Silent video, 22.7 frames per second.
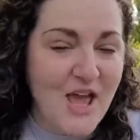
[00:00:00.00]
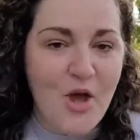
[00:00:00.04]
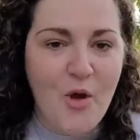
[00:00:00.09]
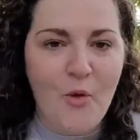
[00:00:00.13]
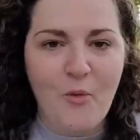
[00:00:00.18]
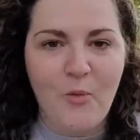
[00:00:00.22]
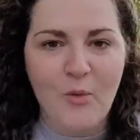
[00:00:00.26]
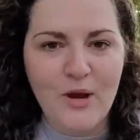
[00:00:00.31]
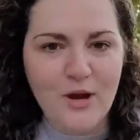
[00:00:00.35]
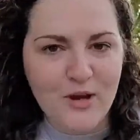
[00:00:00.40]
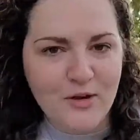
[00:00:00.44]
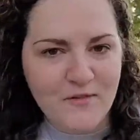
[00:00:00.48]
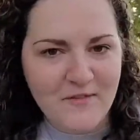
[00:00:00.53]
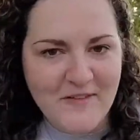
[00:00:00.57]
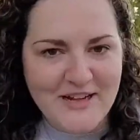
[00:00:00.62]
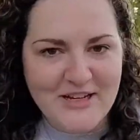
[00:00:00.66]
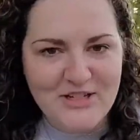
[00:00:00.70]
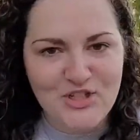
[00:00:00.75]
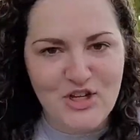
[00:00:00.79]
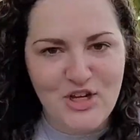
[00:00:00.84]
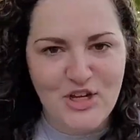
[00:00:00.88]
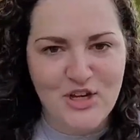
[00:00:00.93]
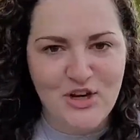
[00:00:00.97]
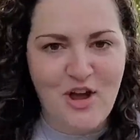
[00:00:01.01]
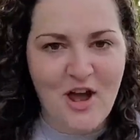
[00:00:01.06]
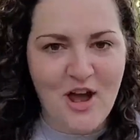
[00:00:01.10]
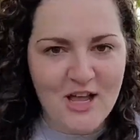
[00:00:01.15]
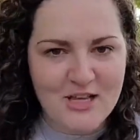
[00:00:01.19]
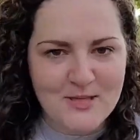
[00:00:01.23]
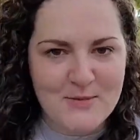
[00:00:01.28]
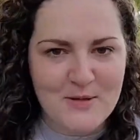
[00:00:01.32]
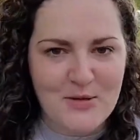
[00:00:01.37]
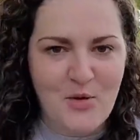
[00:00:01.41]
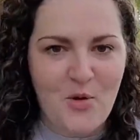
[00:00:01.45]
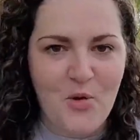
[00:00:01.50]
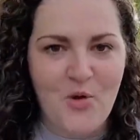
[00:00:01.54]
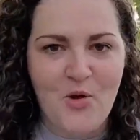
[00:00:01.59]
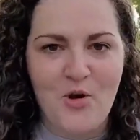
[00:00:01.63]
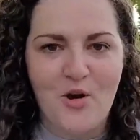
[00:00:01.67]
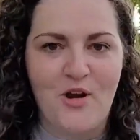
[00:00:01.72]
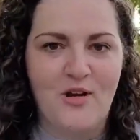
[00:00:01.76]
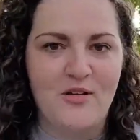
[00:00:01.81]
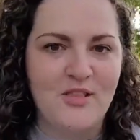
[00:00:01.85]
Weird fiction, cosmic horror,